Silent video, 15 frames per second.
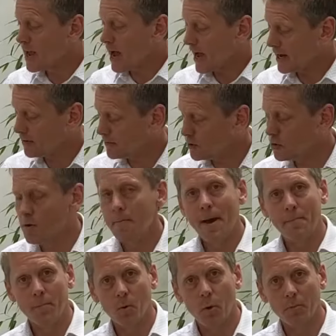And if you
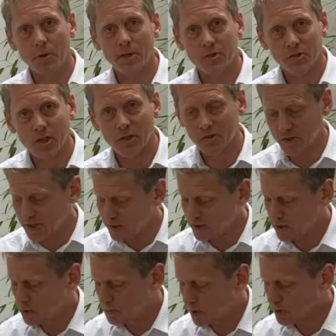remember, when we discussed these
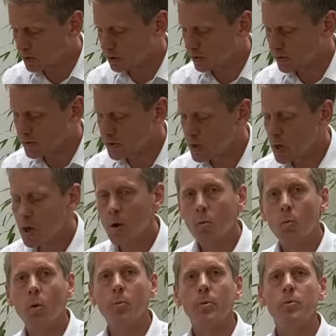two bottles,
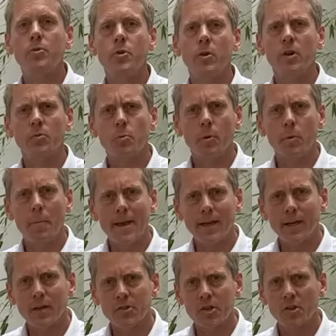what we were doing is we were making
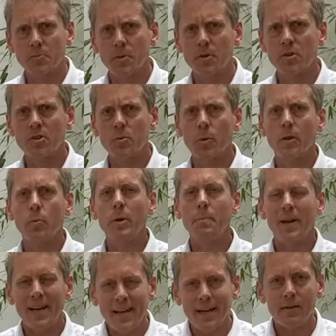an assessment as to whether we
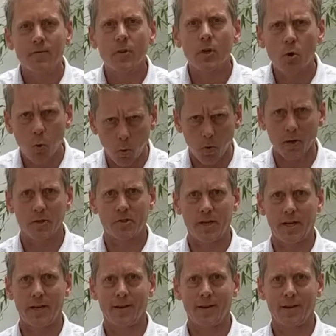believed the quality